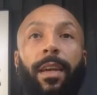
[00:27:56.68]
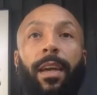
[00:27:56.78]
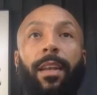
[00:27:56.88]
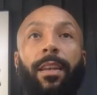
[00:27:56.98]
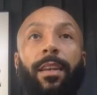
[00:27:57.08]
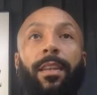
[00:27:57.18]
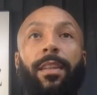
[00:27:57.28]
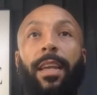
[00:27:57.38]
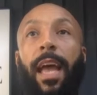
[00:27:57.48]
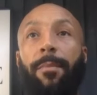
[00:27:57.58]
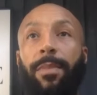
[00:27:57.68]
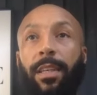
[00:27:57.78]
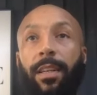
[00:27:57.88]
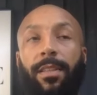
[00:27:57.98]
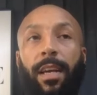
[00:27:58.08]
And the captain
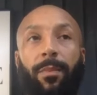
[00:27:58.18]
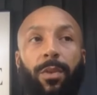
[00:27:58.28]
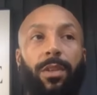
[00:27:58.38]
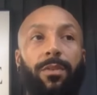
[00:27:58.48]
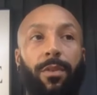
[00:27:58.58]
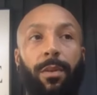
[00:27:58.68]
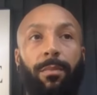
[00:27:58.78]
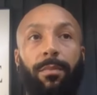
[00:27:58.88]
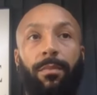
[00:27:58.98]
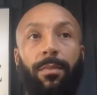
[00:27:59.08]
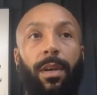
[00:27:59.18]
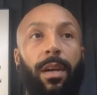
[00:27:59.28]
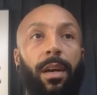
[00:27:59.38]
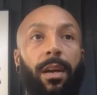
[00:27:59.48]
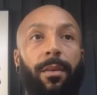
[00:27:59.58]
at the time was from
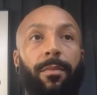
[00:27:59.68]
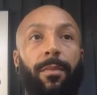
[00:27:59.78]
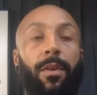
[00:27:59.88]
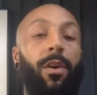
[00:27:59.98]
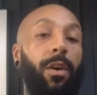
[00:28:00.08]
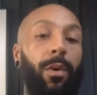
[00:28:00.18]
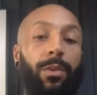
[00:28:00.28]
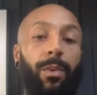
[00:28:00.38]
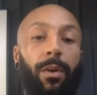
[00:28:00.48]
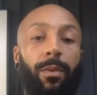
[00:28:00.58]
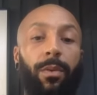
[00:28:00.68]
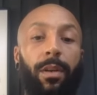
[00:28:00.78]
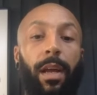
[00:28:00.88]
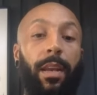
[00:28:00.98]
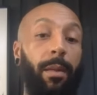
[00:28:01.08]
uh, Congo as well,
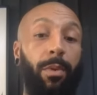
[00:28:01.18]
like, and their